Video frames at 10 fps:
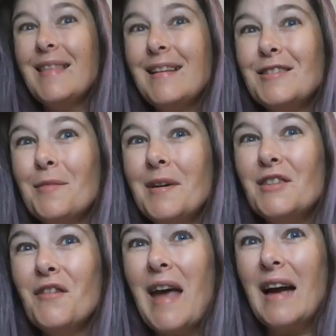thanks so
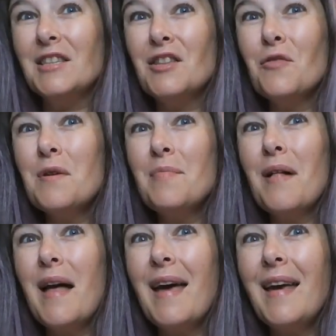much for catching the
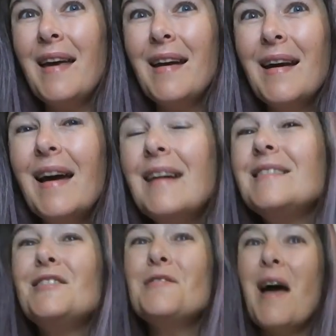replay.
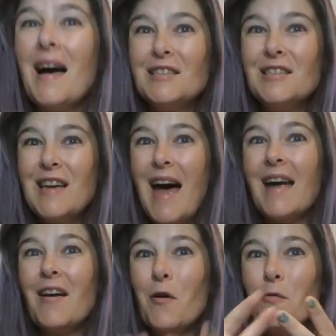So
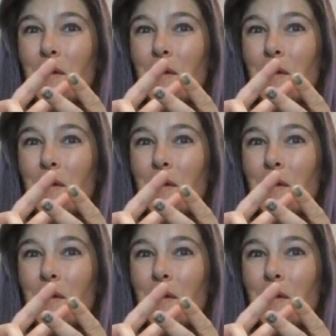hashtag